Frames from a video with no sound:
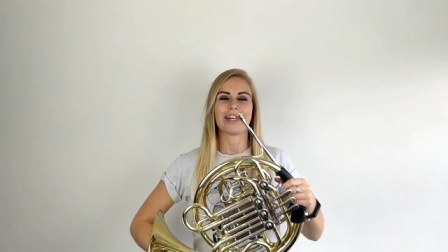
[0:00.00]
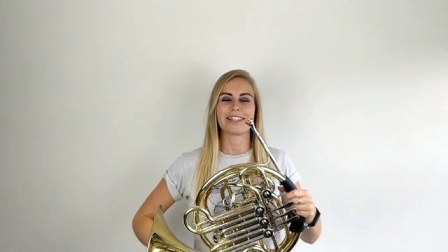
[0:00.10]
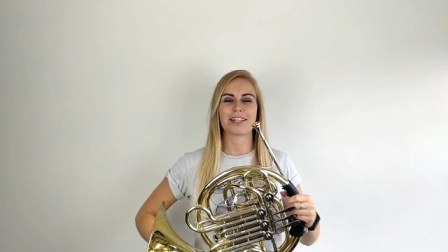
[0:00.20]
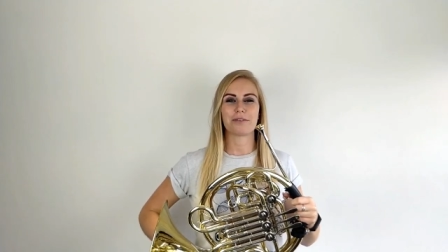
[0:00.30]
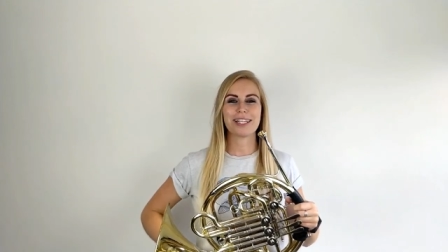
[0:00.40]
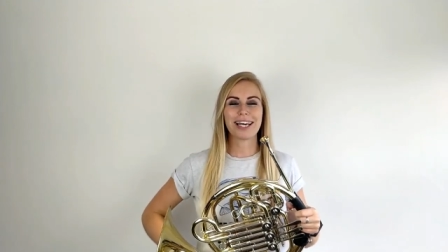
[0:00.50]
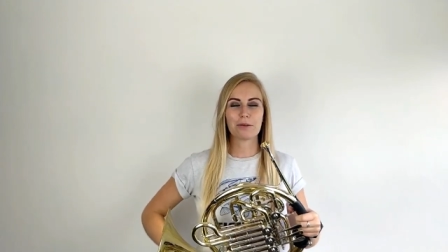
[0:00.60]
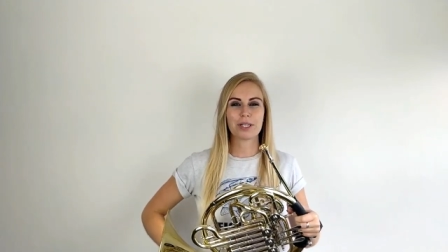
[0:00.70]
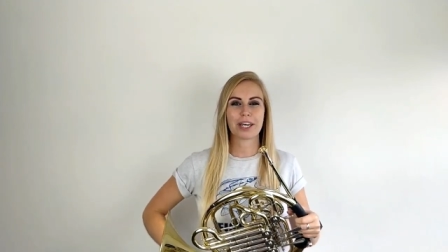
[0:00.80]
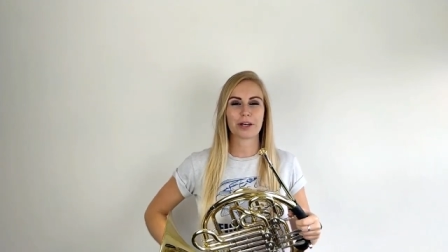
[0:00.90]
So
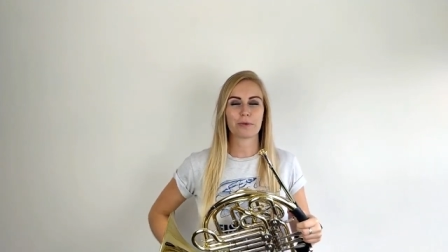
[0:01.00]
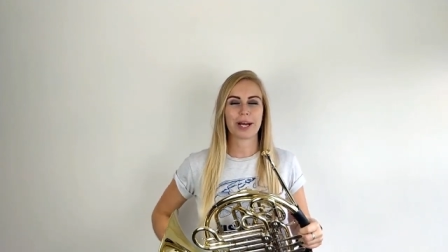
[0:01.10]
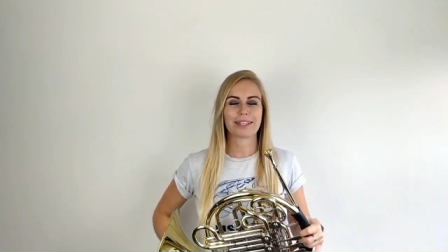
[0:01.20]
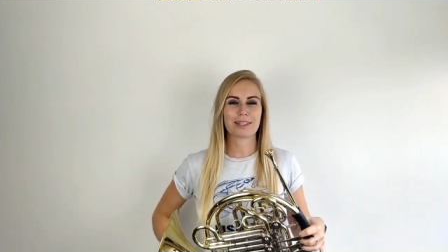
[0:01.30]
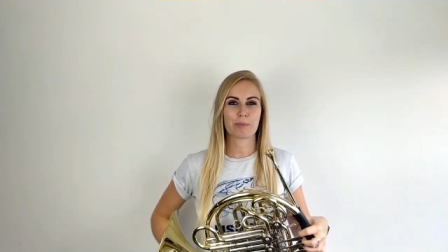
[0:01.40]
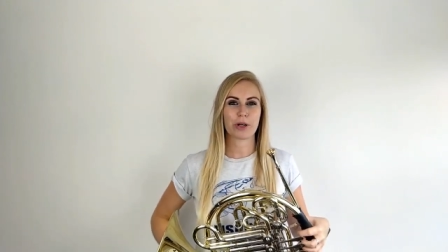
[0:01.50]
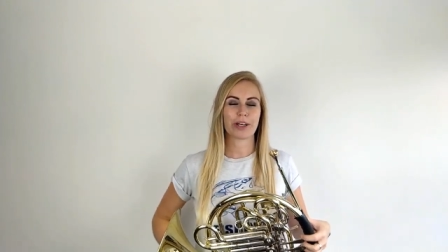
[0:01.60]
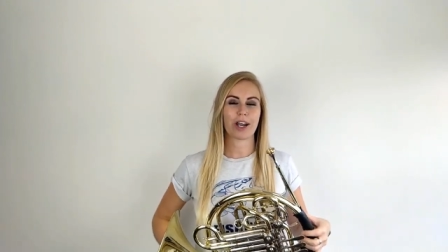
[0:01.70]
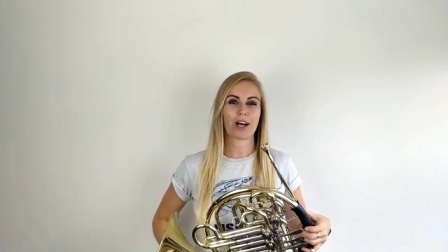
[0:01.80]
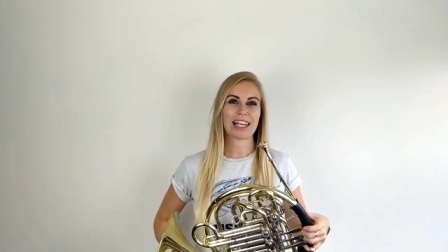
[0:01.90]
now we know where to put
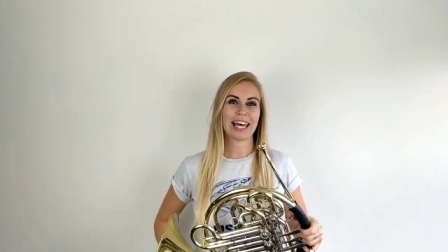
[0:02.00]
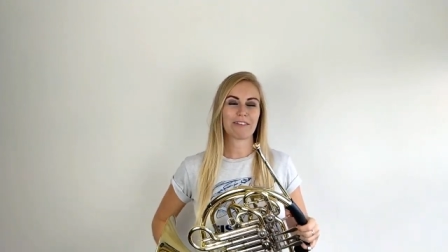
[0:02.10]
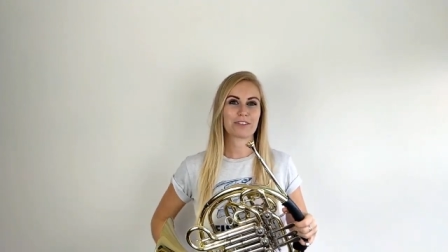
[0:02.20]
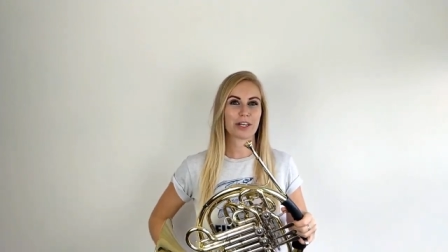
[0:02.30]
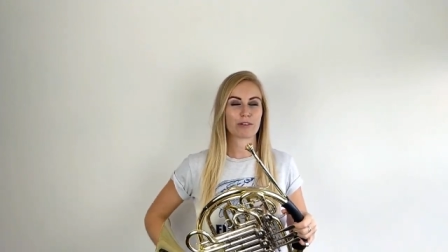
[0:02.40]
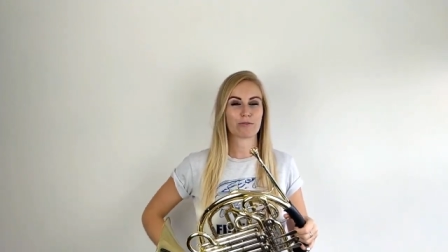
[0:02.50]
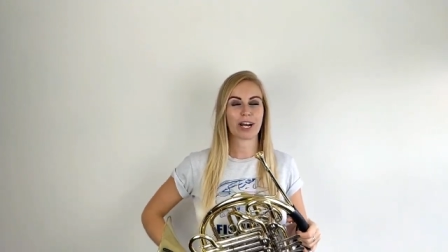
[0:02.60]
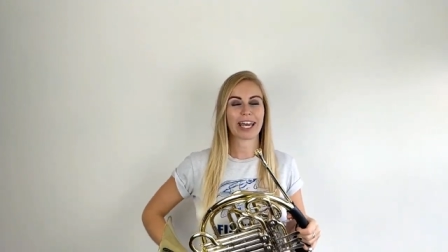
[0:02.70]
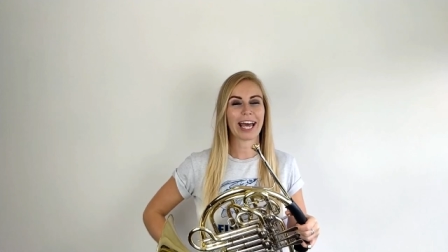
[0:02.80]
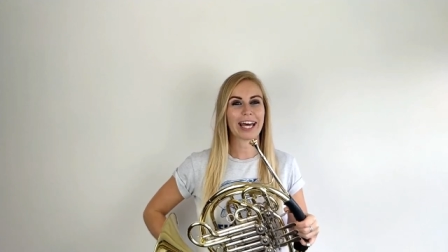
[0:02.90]
our left and
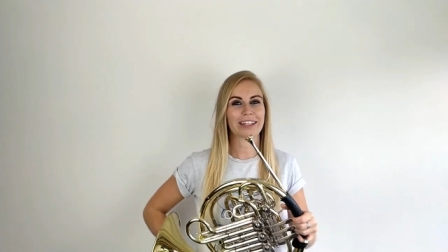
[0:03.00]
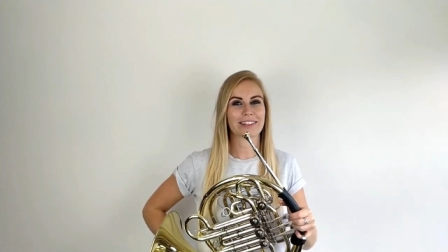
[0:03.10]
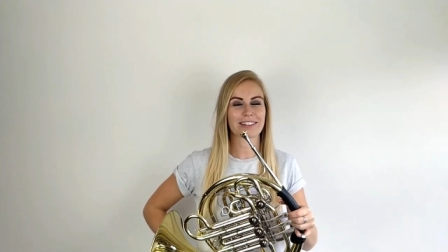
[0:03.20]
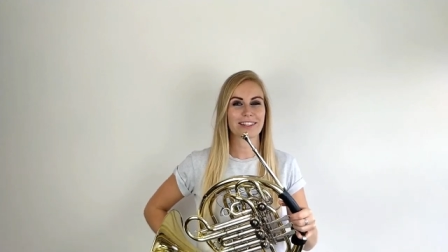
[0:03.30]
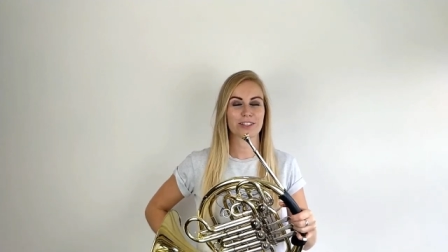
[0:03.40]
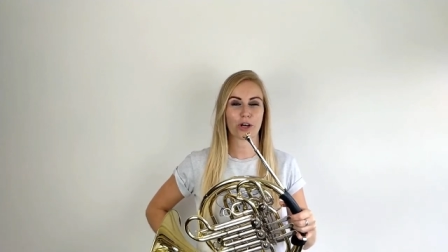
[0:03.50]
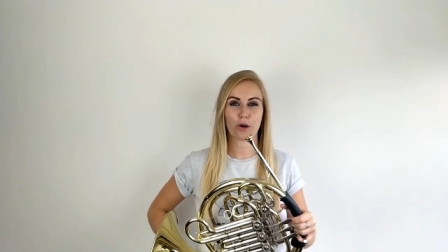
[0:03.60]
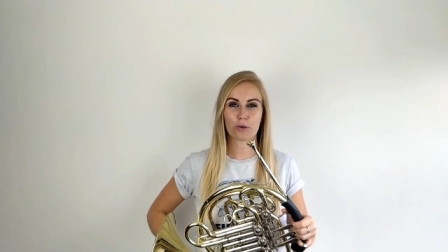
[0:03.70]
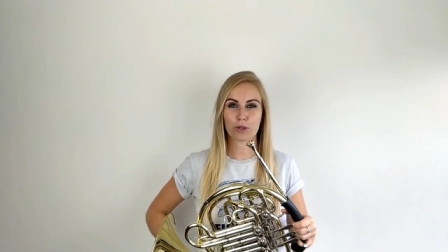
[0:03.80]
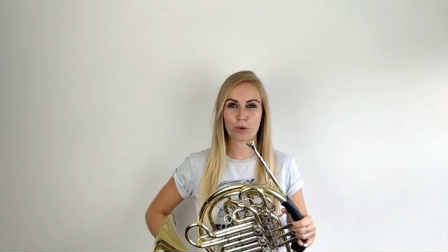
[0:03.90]
right hands to
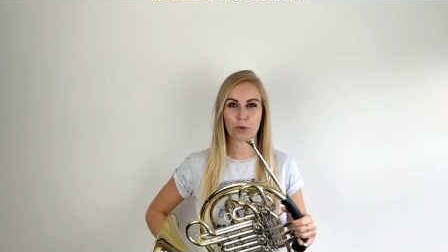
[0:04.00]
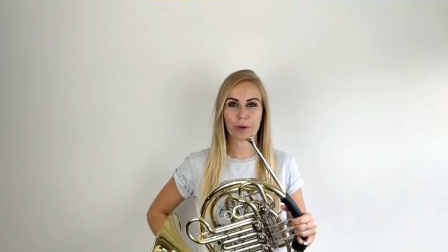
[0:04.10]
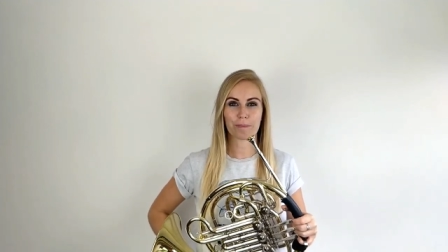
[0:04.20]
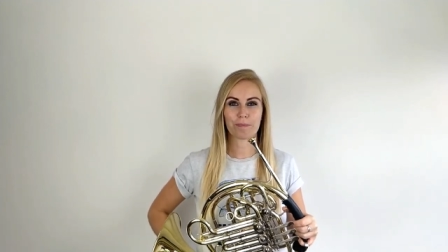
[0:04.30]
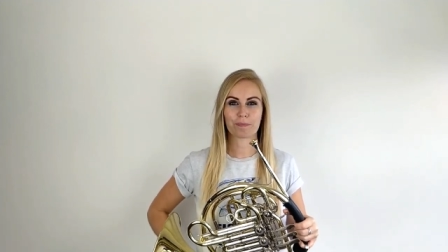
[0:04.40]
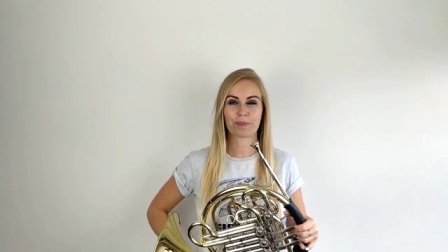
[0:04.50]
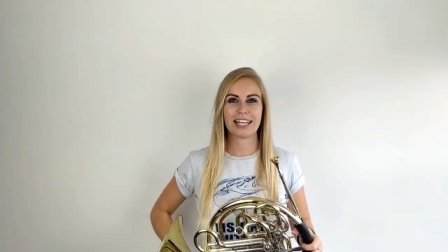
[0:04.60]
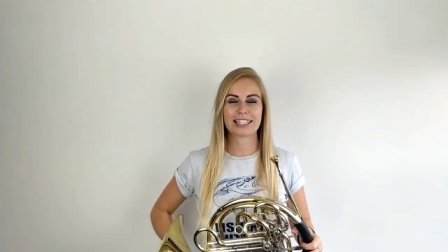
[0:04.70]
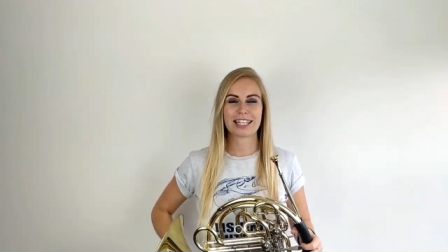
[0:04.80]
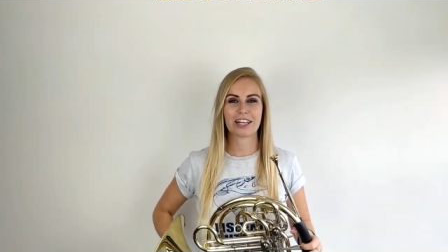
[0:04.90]
hold the horn.
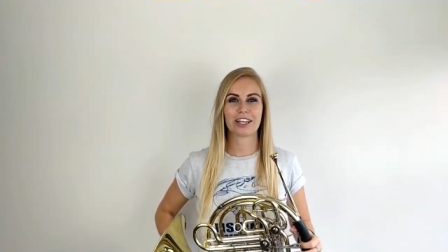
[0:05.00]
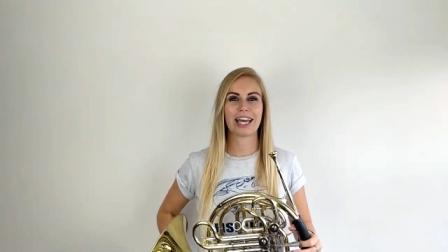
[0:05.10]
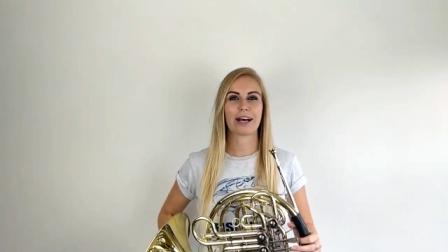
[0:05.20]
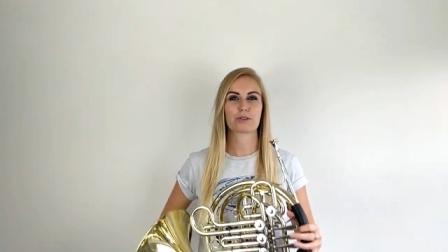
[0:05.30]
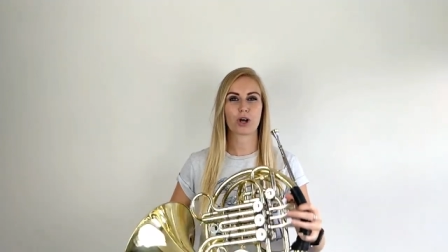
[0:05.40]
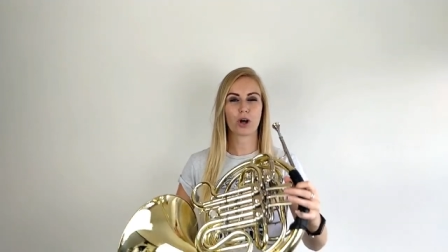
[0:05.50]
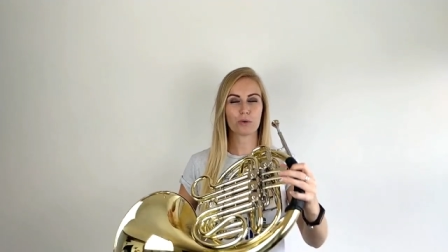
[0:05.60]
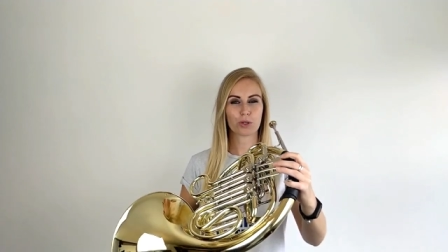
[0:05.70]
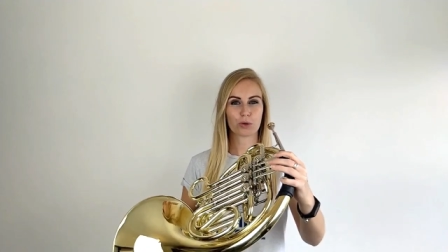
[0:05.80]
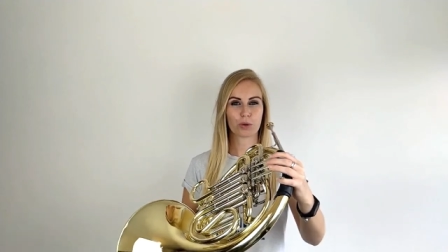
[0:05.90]
Let's learn how to
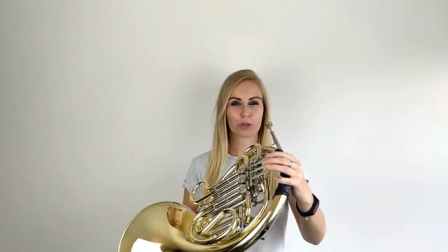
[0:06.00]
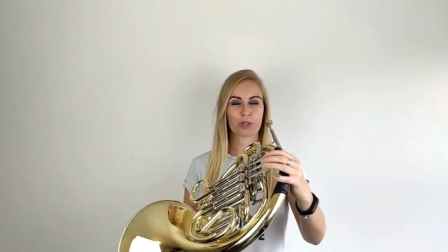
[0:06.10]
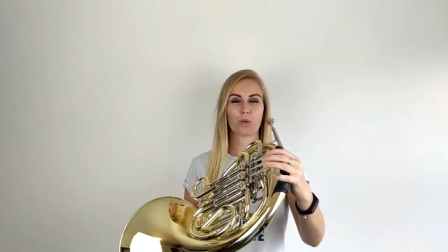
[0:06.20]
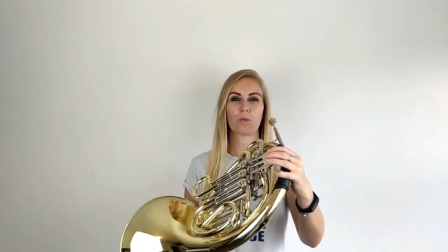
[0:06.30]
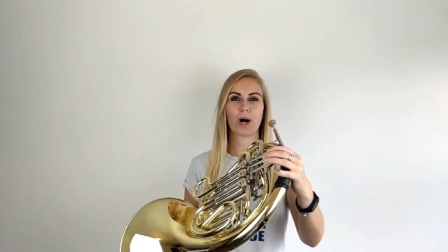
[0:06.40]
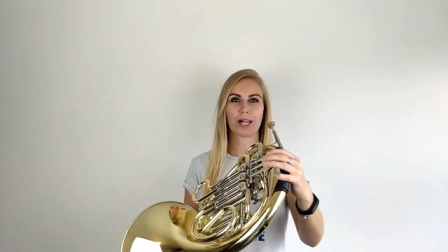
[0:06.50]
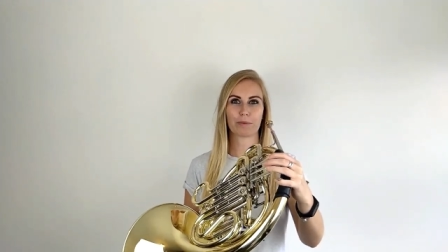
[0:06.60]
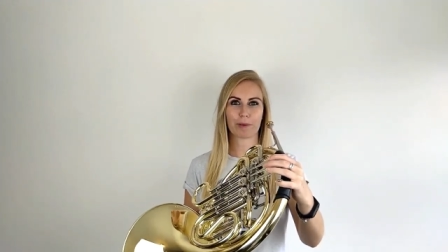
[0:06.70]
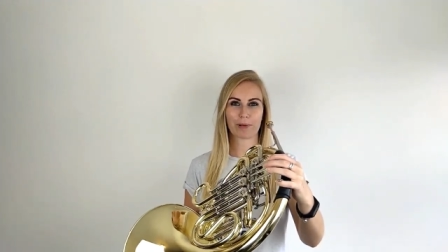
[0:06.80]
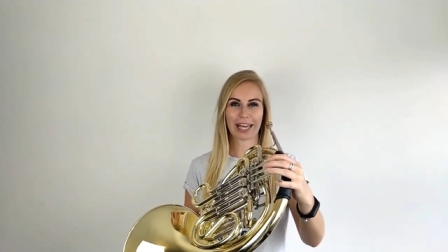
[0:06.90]
hold the horn while
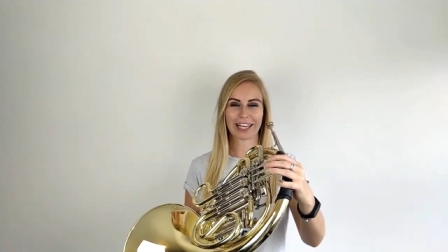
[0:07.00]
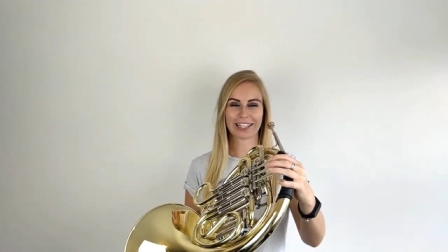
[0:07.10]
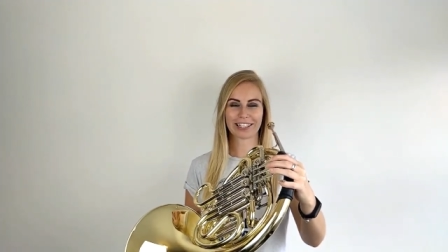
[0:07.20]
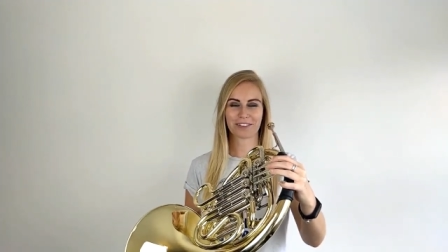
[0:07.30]
we're playing.